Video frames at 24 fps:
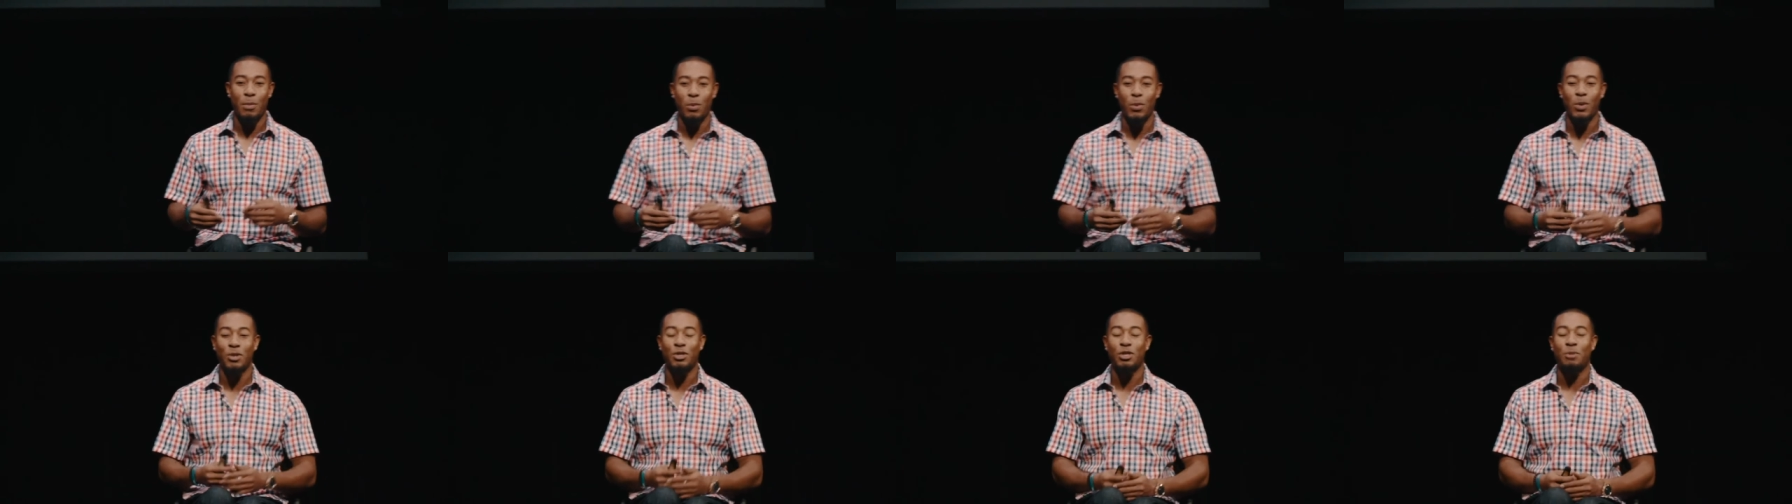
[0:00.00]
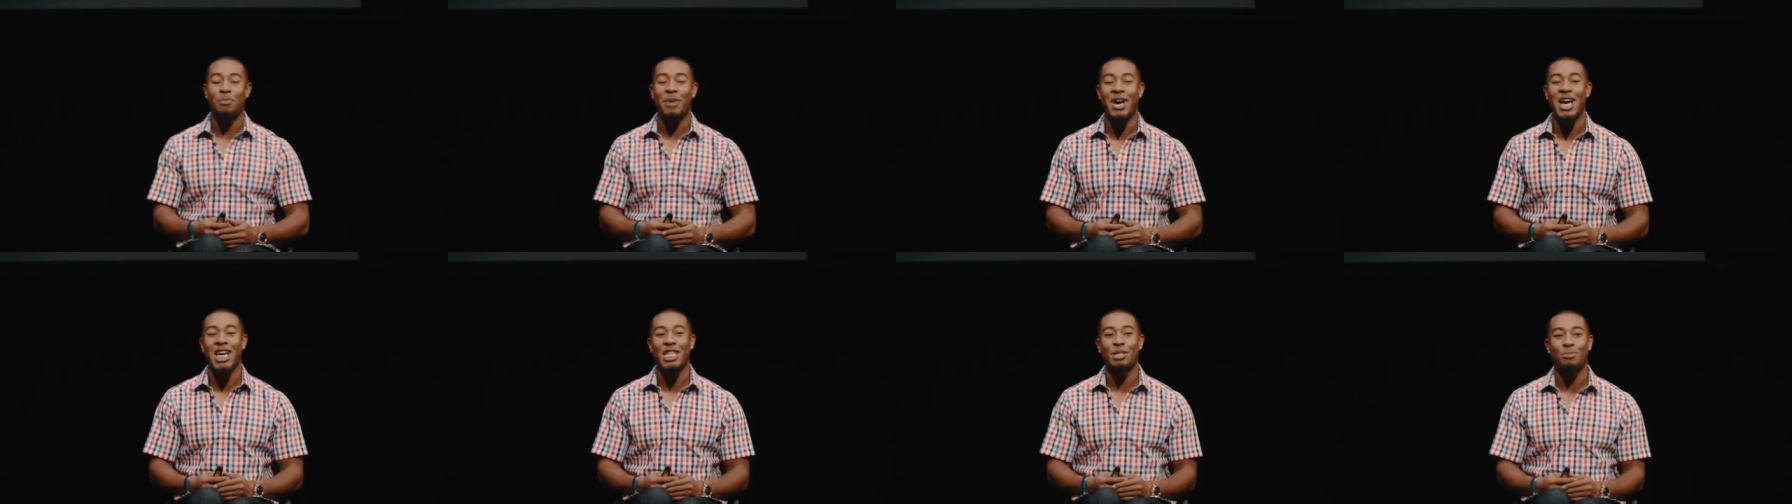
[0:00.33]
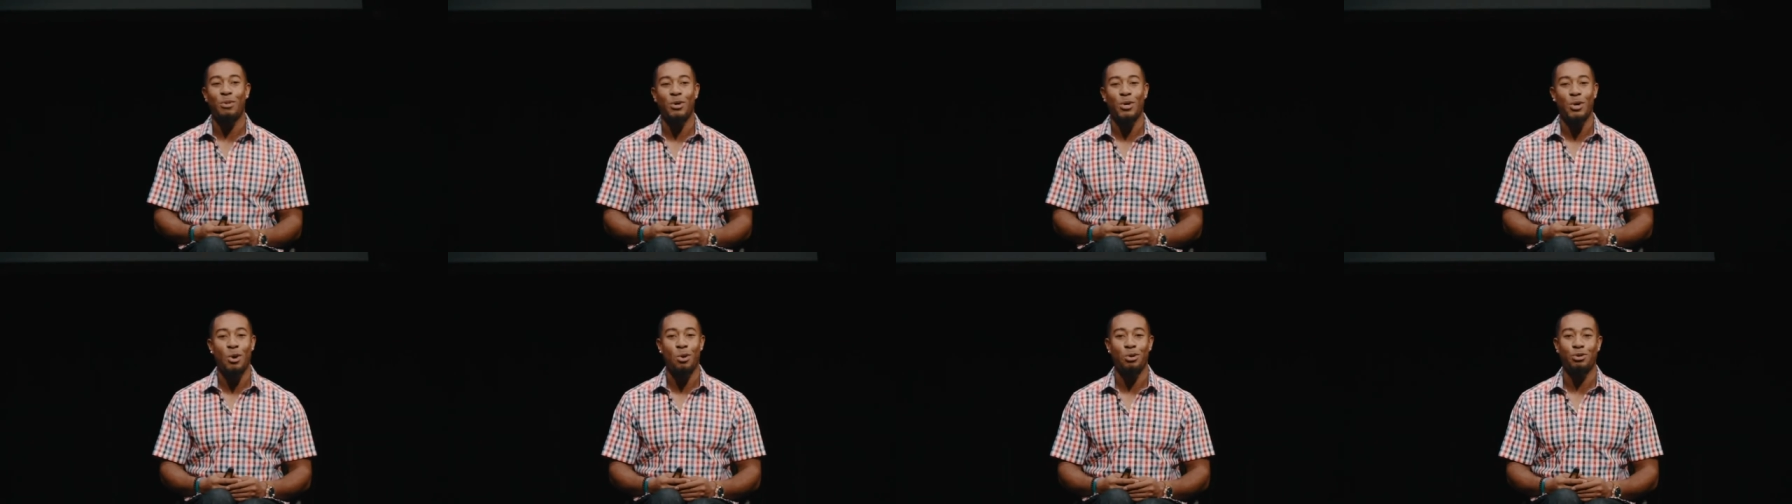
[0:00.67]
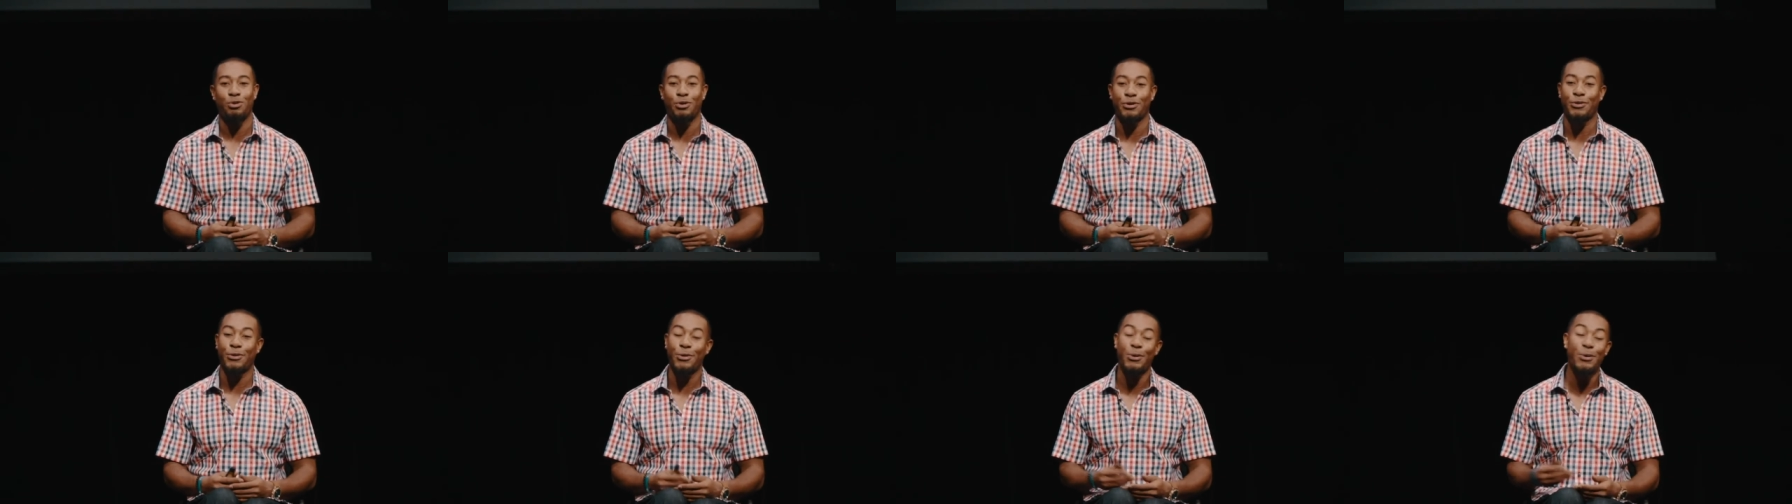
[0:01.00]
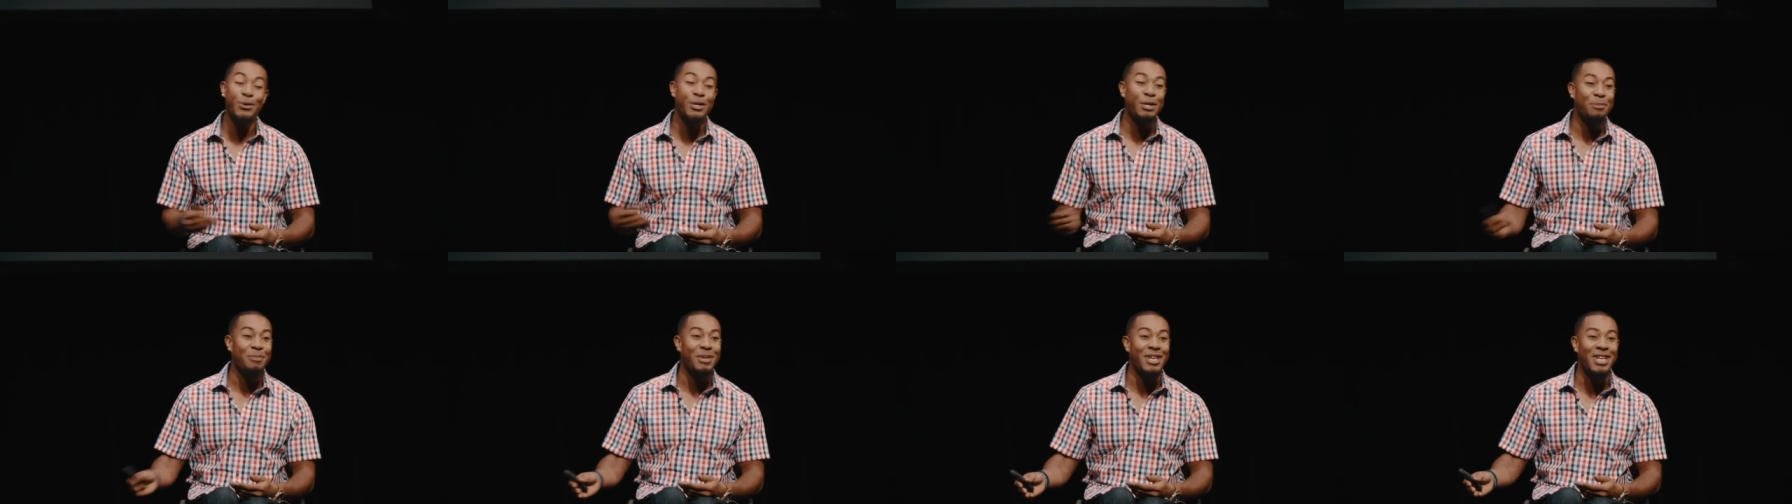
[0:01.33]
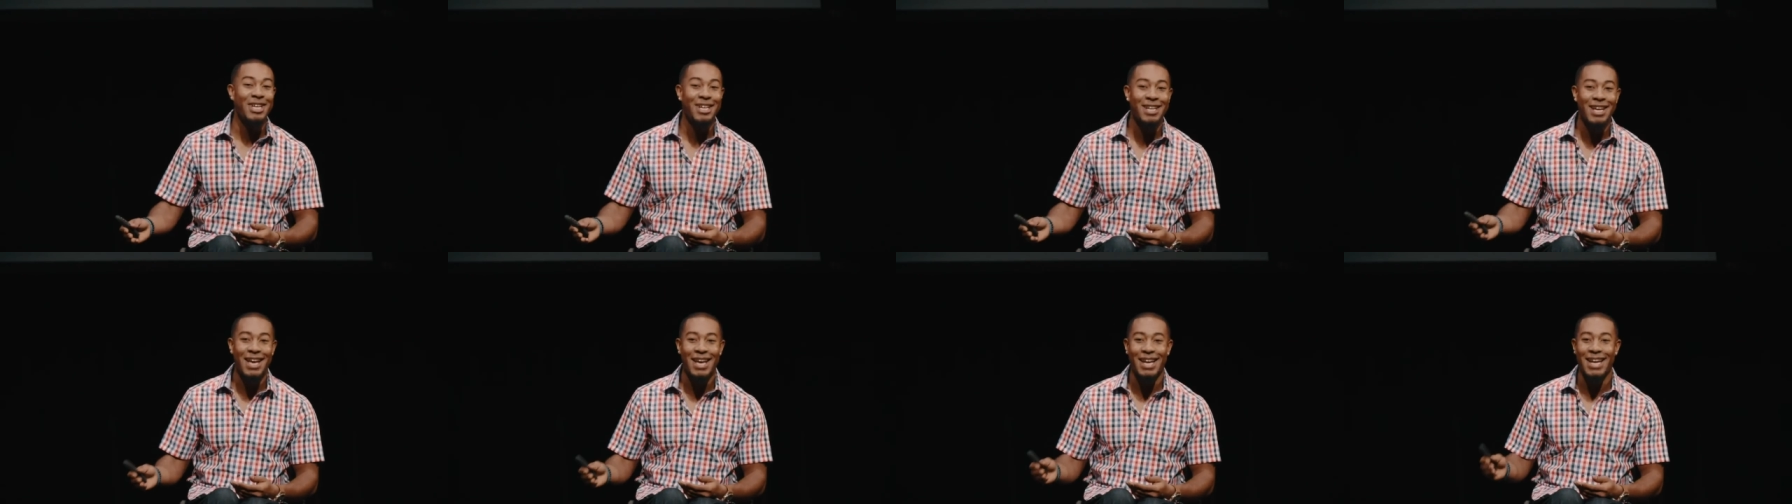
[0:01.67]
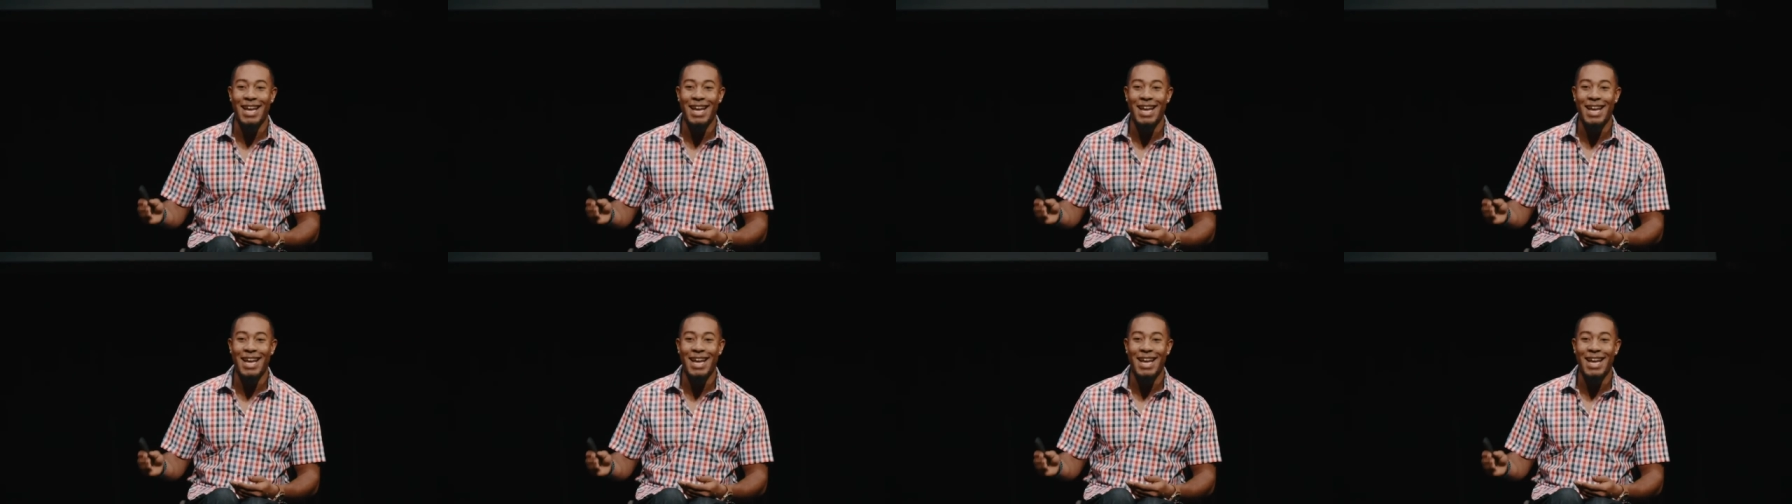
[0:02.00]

from a wheelchair basketball coach recruiting me